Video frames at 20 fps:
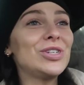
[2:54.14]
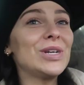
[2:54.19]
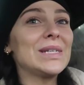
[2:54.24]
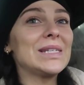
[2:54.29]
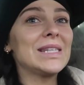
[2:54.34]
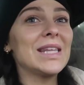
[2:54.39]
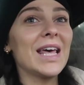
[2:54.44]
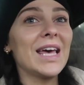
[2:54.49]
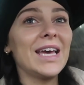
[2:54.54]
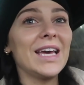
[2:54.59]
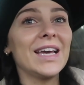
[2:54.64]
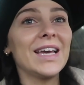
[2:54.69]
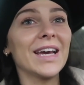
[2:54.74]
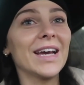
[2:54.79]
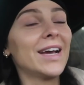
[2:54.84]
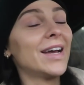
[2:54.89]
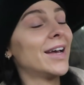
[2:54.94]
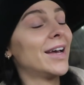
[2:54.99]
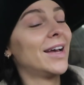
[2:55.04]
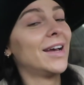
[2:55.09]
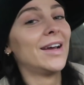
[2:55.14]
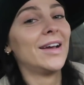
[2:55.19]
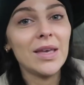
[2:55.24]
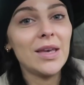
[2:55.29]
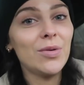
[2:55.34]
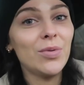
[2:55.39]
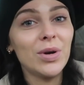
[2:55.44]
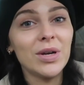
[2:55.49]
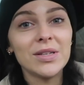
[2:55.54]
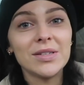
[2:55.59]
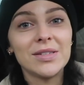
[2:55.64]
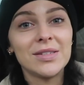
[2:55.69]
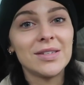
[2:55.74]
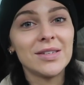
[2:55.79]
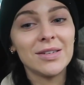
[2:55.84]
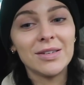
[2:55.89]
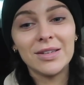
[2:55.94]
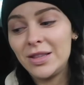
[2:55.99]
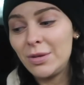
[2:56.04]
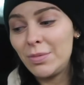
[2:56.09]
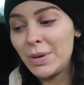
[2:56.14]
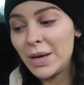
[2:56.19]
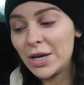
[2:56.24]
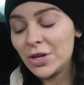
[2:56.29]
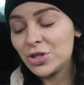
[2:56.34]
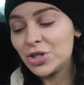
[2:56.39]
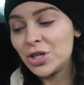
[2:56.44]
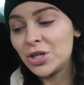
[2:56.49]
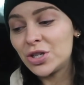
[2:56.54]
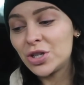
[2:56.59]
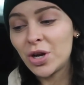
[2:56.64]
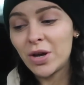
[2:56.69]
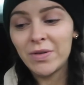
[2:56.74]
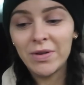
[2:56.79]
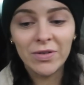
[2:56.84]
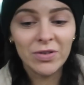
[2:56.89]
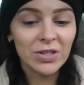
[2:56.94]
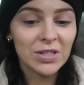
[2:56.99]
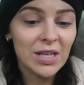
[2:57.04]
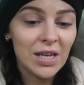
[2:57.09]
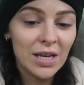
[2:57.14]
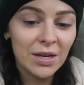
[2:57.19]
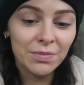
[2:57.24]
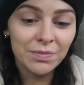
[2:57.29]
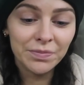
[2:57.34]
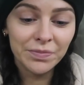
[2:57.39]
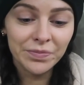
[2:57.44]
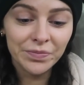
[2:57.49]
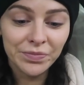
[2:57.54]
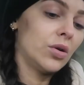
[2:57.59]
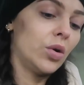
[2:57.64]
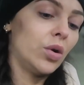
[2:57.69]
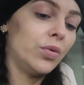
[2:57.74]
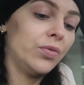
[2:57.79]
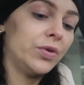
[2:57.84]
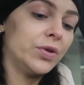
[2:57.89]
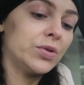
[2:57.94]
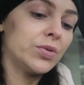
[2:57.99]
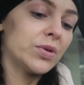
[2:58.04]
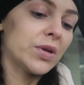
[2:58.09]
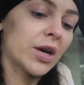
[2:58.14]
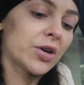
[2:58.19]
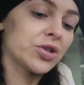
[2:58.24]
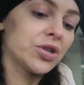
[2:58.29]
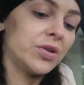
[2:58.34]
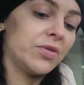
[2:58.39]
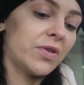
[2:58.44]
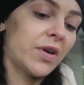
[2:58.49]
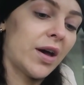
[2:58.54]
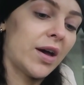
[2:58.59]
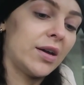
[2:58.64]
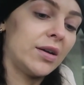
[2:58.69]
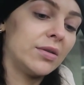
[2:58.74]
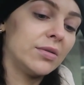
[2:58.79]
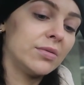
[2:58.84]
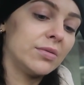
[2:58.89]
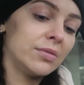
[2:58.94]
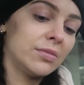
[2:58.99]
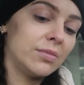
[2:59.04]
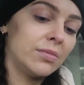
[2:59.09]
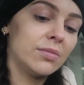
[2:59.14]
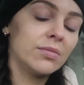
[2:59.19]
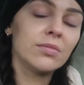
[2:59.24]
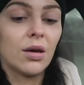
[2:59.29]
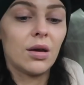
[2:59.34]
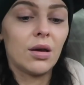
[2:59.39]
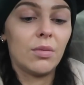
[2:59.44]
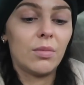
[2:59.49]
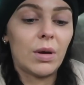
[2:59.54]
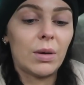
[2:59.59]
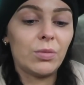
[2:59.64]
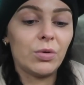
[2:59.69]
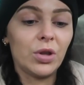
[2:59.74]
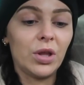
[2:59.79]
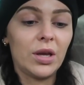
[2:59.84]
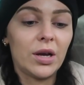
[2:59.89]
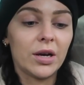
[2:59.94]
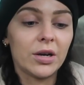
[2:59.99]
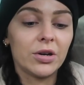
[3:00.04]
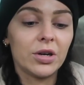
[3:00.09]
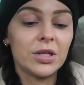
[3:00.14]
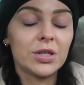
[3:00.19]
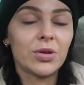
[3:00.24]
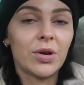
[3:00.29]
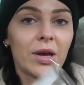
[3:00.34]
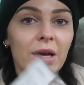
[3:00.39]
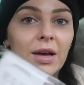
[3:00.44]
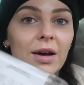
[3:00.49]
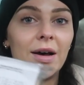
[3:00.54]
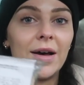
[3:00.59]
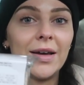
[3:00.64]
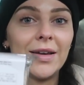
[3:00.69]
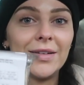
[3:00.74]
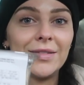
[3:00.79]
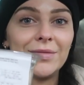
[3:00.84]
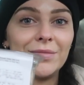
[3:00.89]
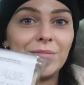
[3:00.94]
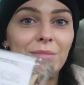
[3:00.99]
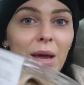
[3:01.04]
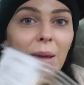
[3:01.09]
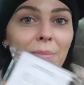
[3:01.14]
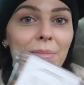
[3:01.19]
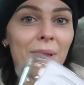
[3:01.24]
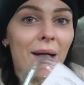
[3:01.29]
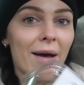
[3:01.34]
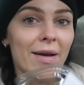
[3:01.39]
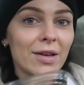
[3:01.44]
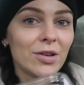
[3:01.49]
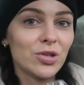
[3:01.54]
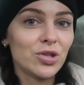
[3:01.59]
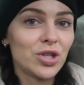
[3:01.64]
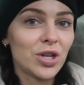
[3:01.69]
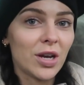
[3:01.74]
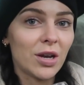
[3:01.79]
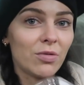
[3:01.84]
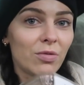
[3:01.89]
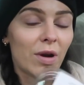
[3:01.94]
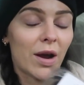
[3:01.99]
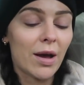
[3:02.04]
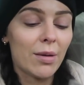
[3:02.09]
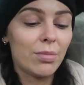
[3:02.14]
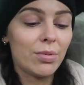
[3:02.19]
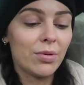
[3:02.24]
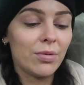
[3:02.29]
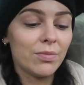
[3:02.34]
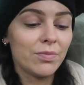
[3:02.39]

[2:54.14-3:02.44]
just like, it was the biggest shit show I've ever seen. Whole Foods was actually fine. I'm really hungry, so I got my blackened chicken wrap.